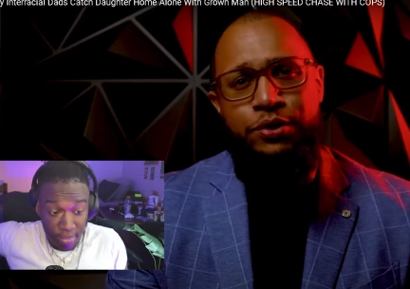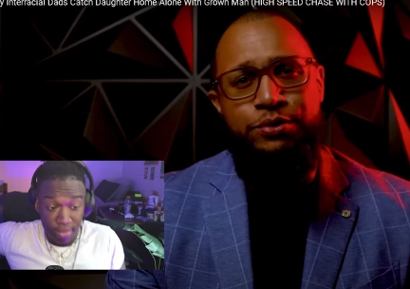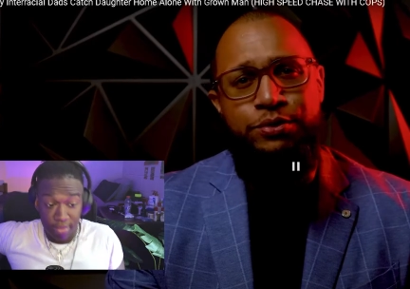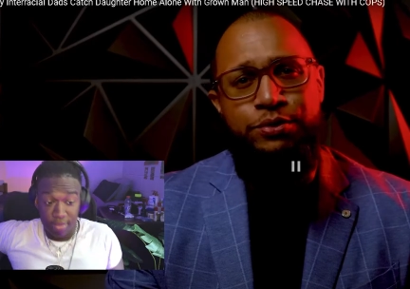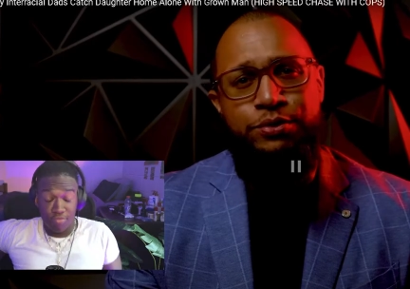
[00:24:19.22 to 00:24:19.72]
Speaker 1: with
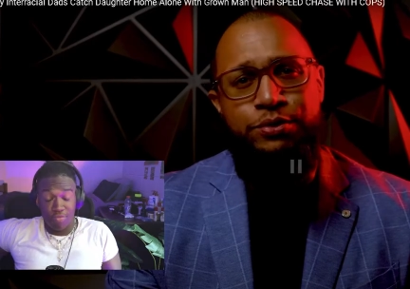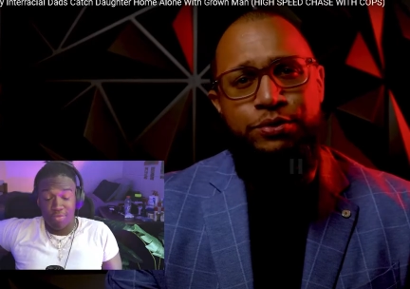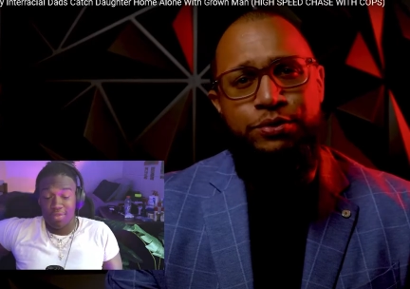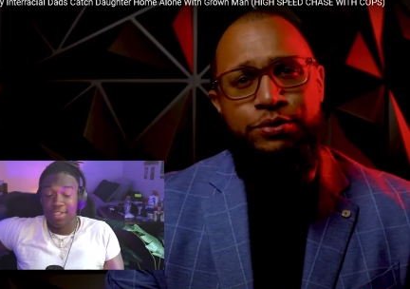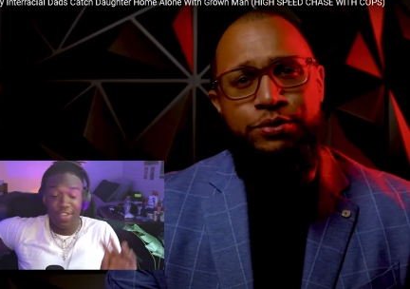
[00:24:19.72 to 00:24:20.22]
your.
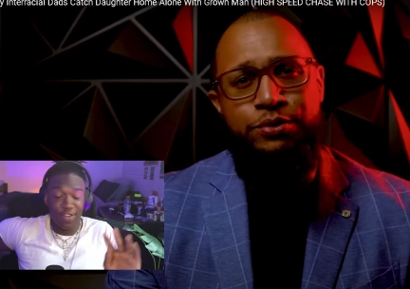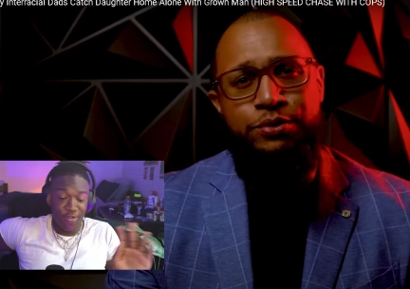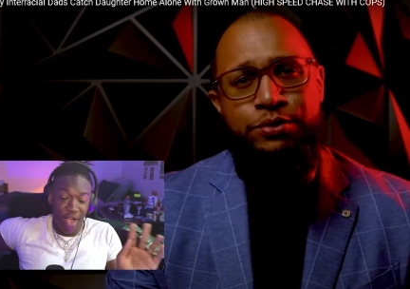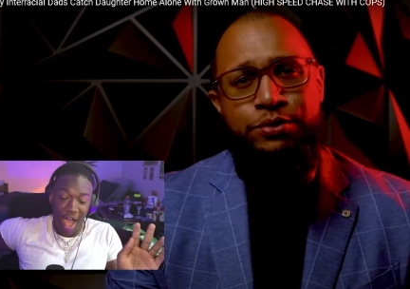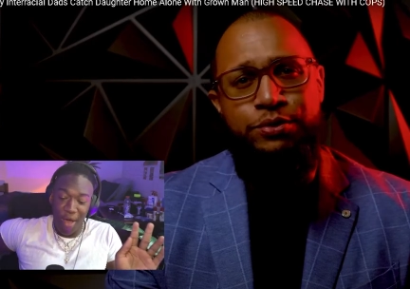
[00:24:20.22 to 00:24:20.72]

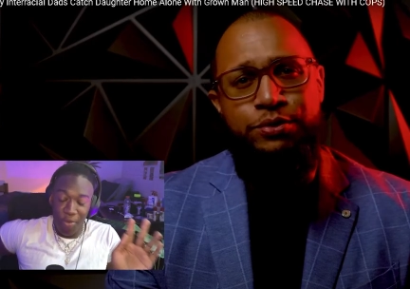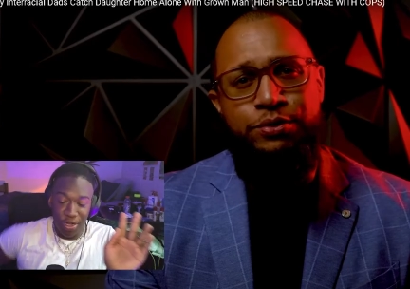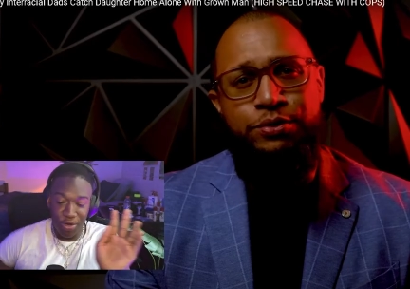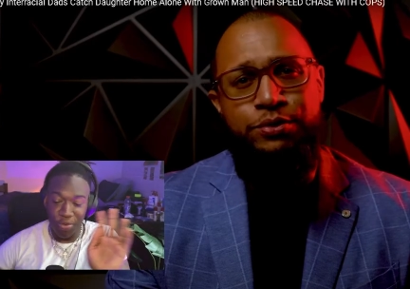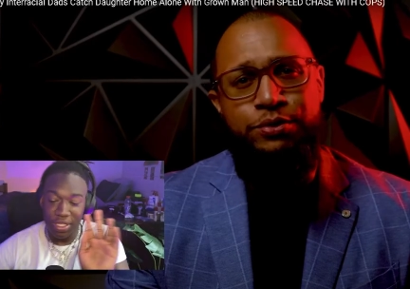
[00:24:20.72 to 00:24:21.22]
Speaker 2: I wonder
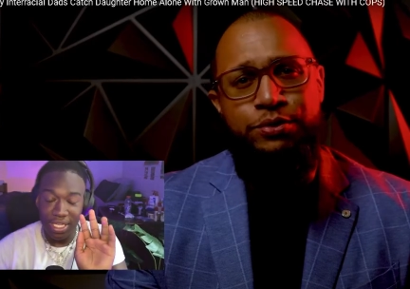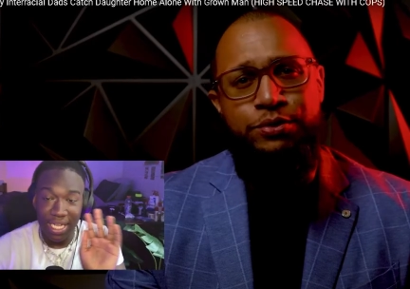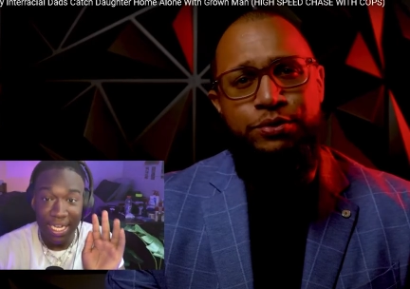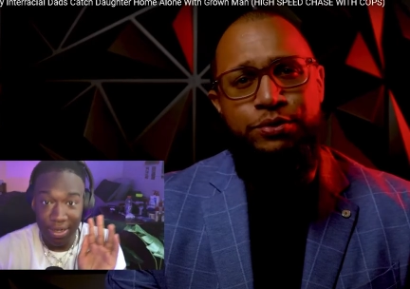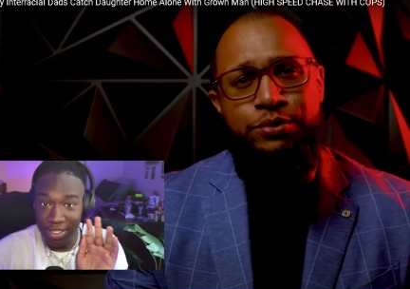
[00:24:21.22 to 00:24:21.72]
what the lady
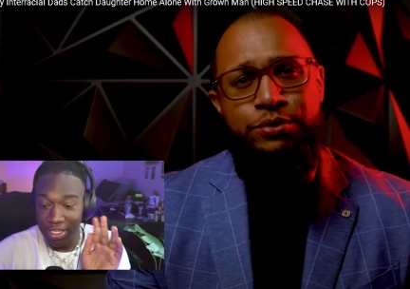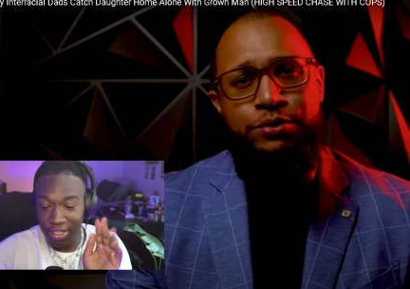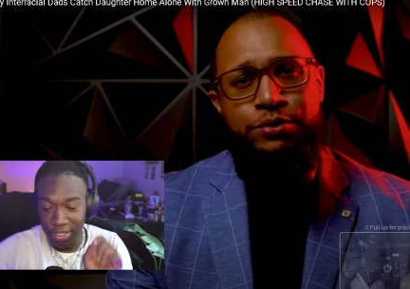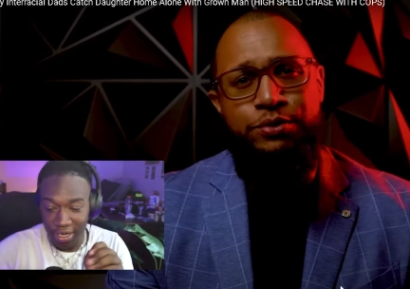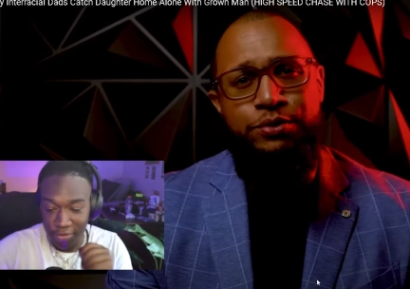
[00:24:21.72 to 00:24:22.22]
on the other
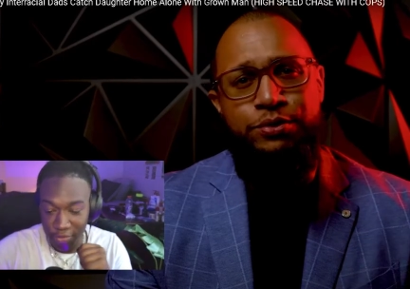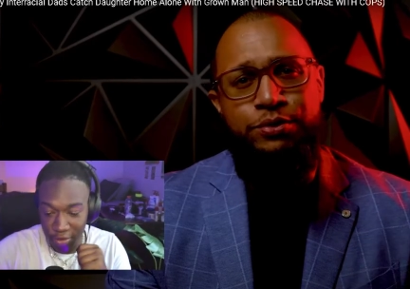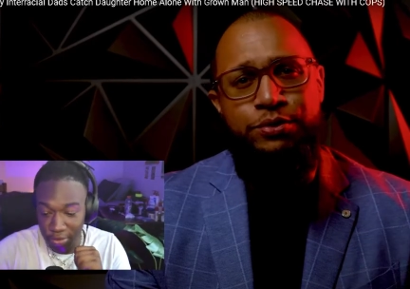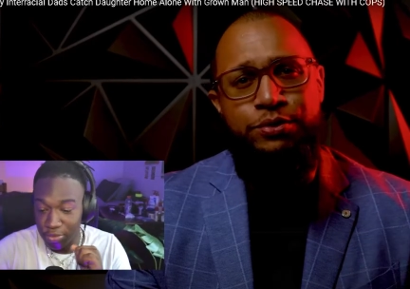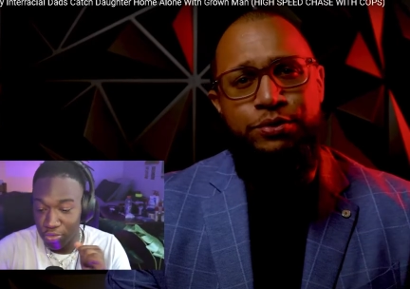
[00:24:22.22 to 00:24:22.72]
side of the
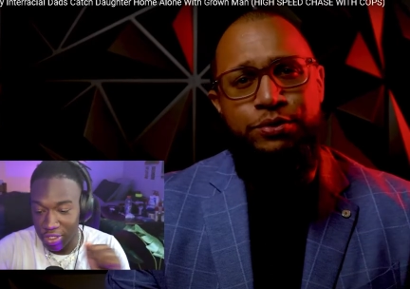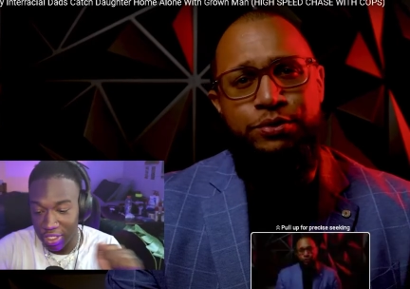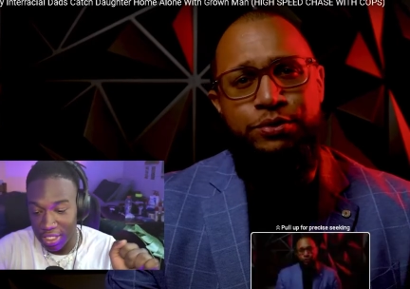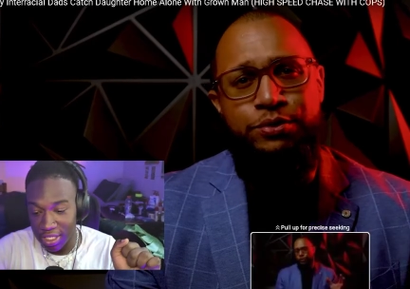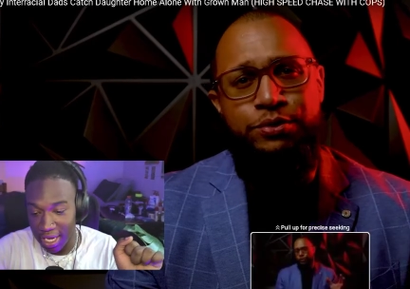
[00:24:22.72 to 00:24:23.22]
phone was
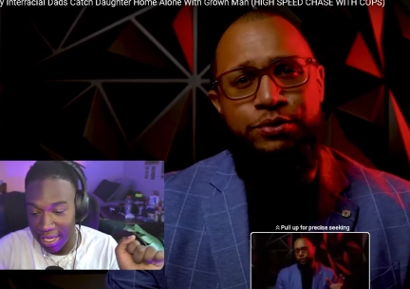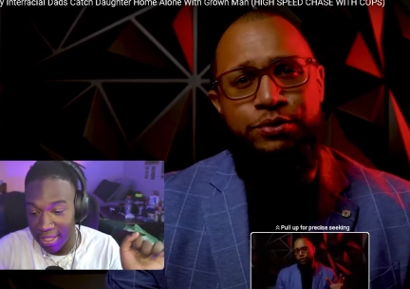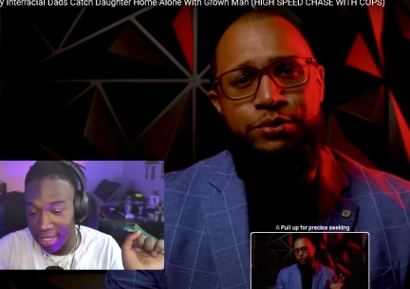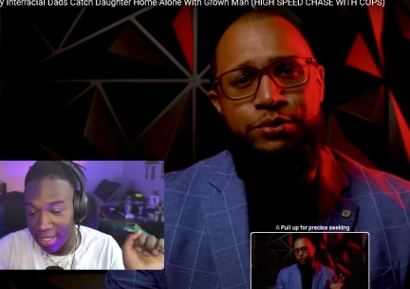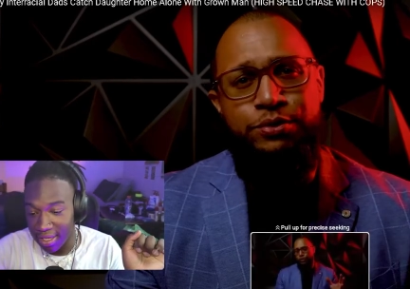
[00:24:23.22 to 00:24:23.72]
just like
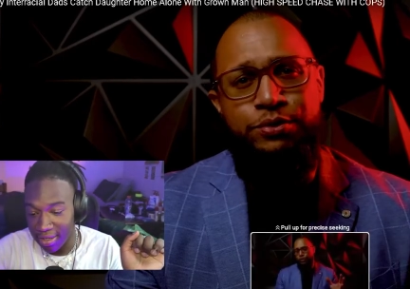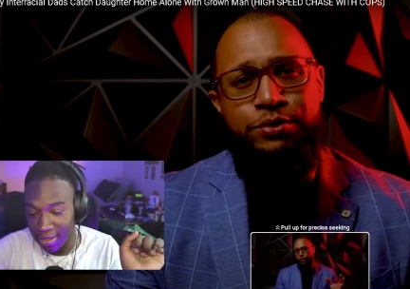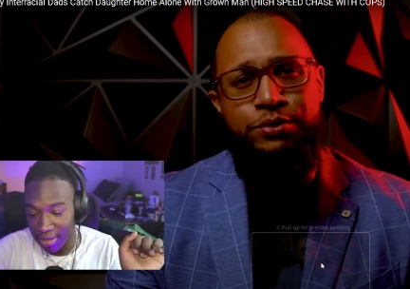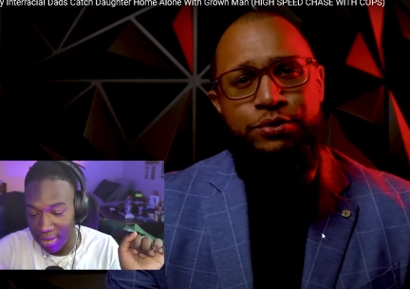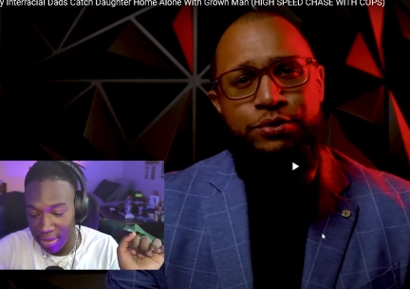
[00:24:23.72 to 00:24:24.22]
thinking.
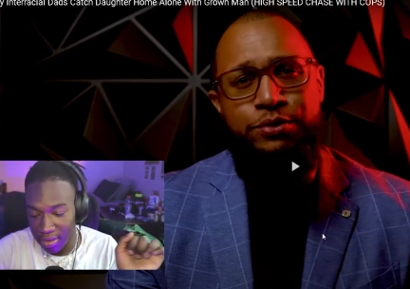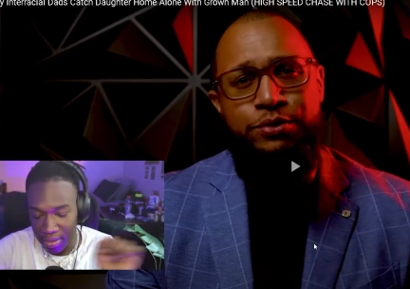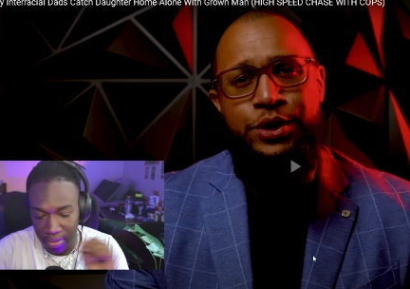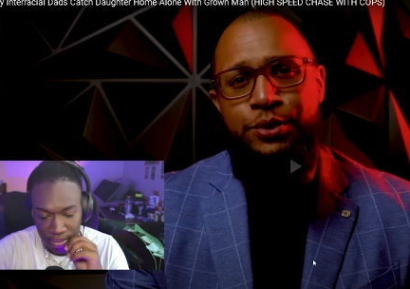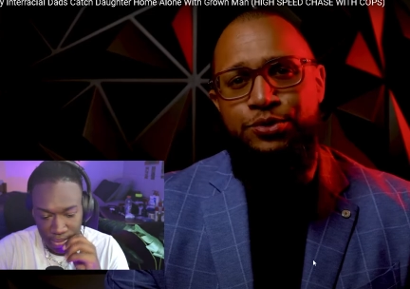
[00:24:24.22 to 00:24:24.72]

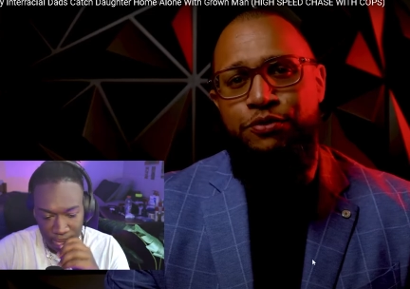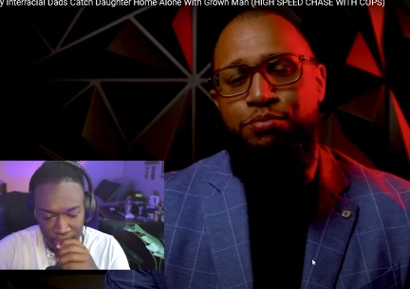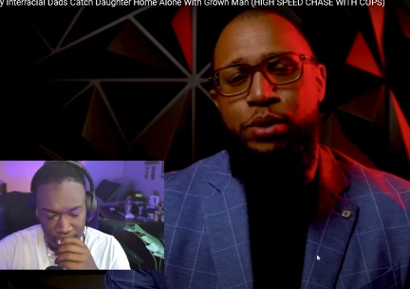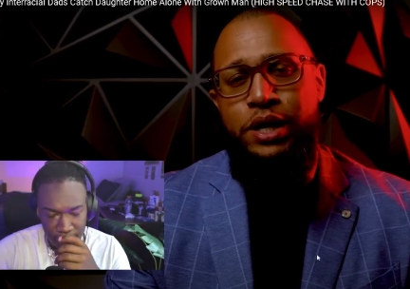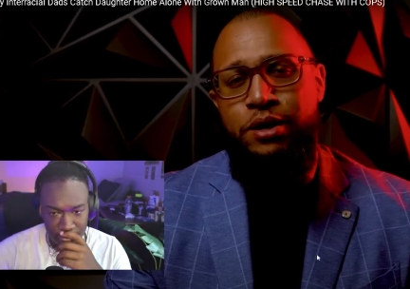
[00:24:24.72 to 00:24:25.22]
Dose
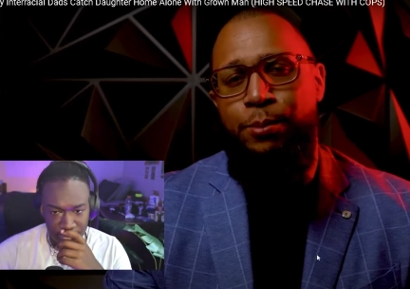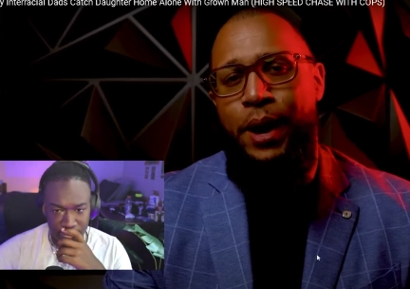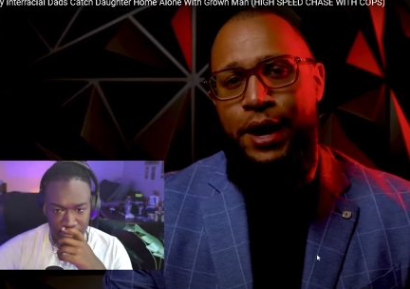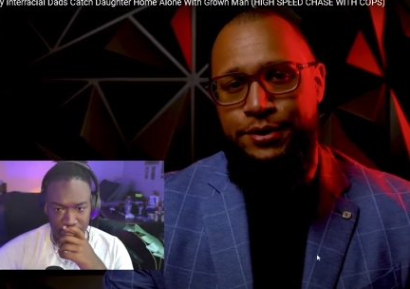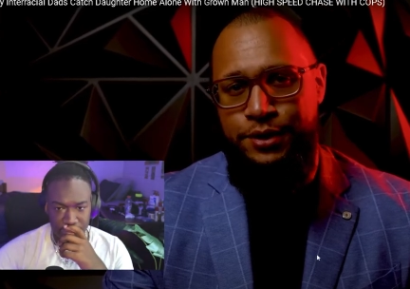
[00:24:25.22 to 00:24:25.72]
Speaker 1: of predator
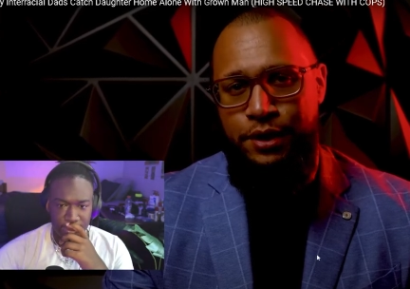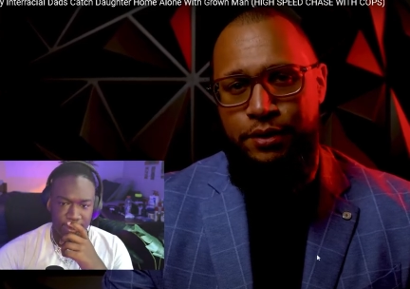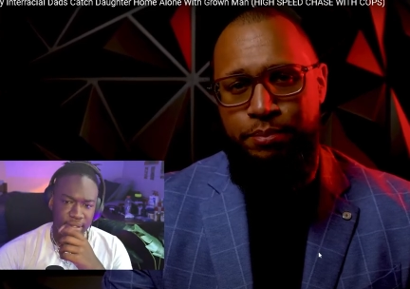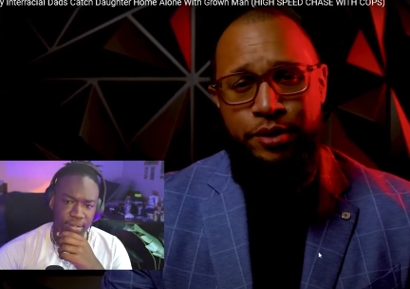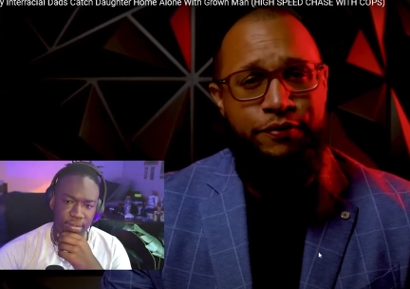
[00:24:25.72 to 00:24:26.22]

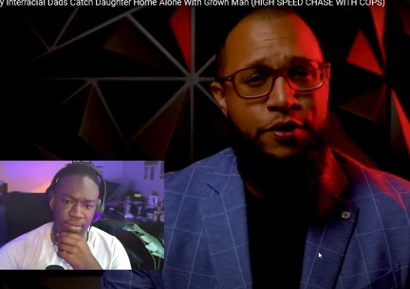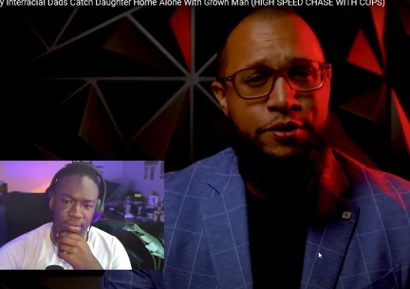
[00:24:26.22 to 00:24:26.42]
pasta, but